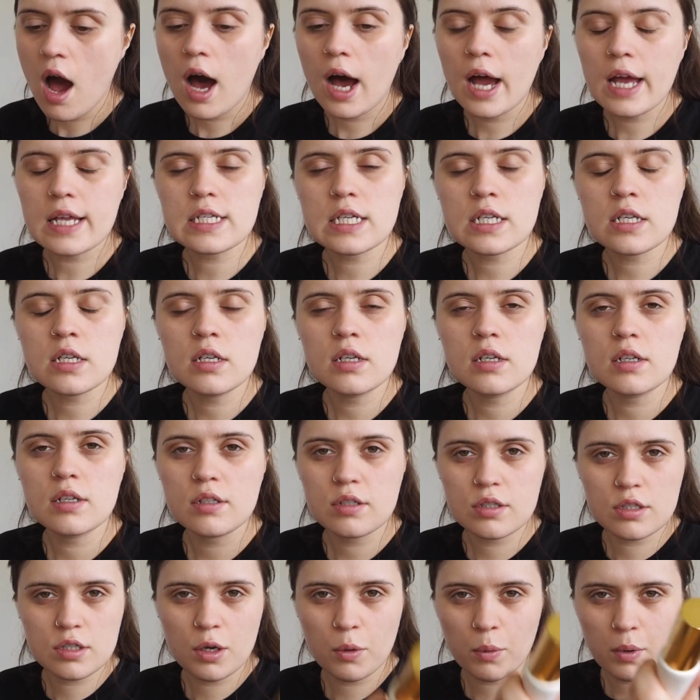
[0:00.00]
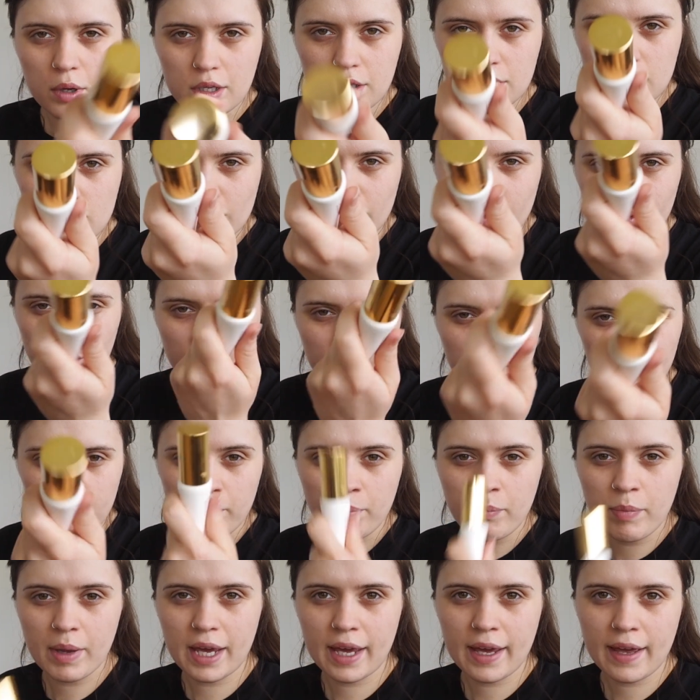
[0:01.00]
I didn't do a sort of
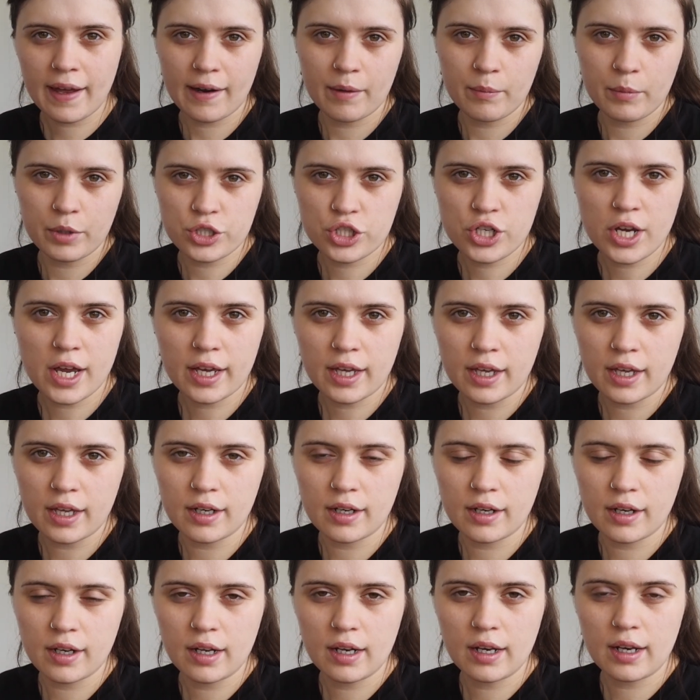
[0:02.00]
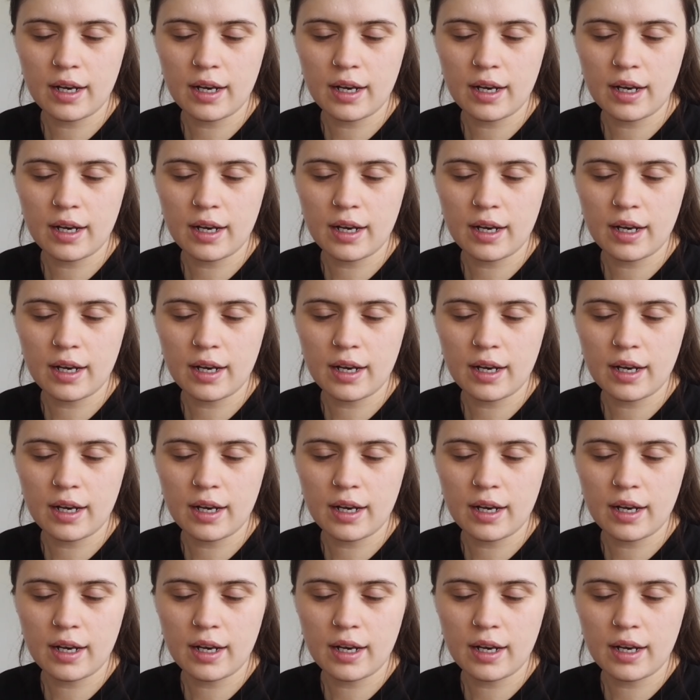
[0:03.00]
big camera check-in